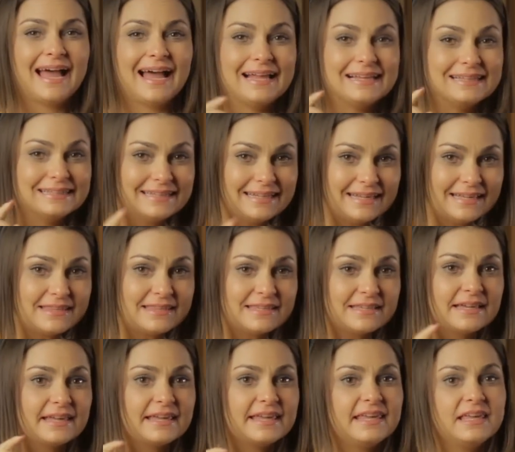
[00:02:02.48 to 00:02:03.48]
at least
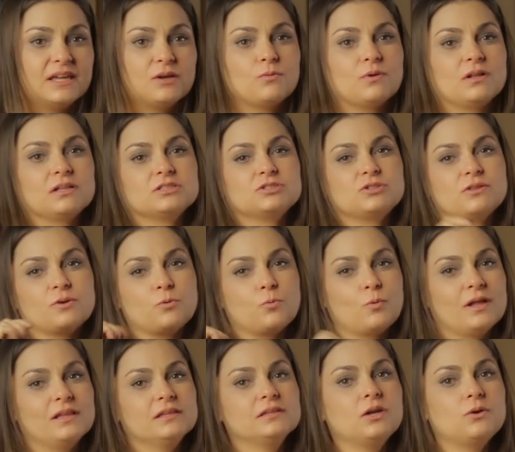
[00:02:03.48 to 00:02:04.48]
equal to the
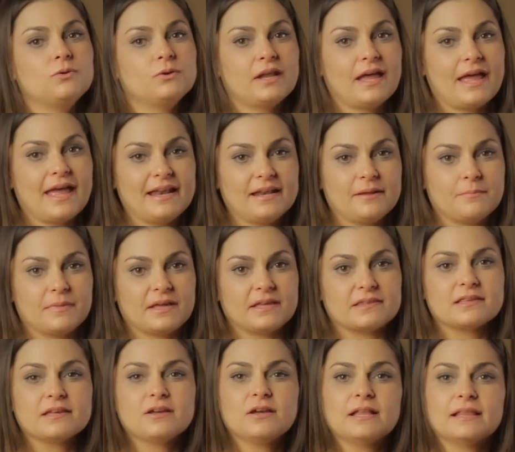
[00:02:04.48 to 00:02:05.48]
well-known
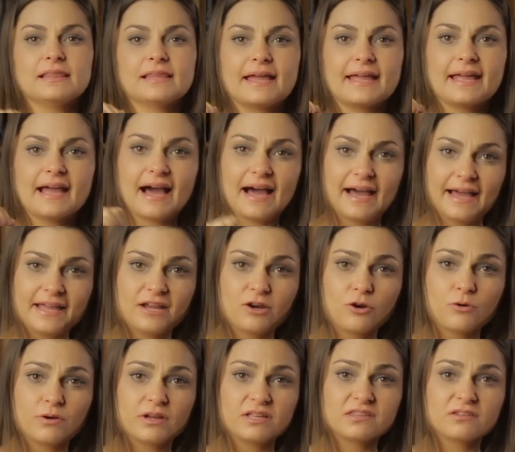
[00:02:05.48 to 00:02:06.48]
enemies like high
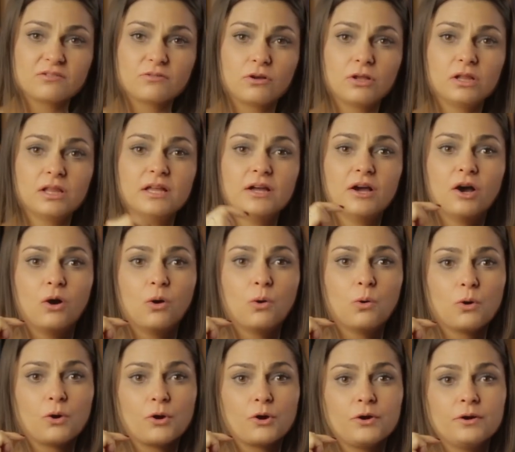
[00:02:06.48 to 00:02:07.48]
cholesterol
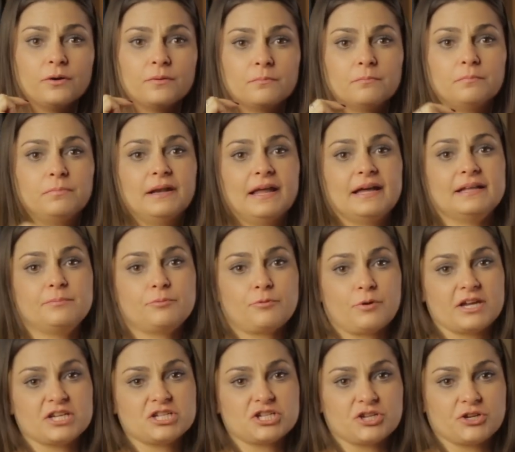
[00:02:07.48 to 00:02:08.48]
or blood
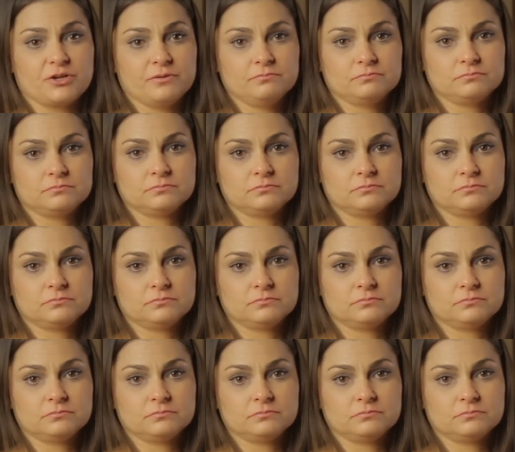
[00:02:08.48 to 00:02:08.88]
pressure.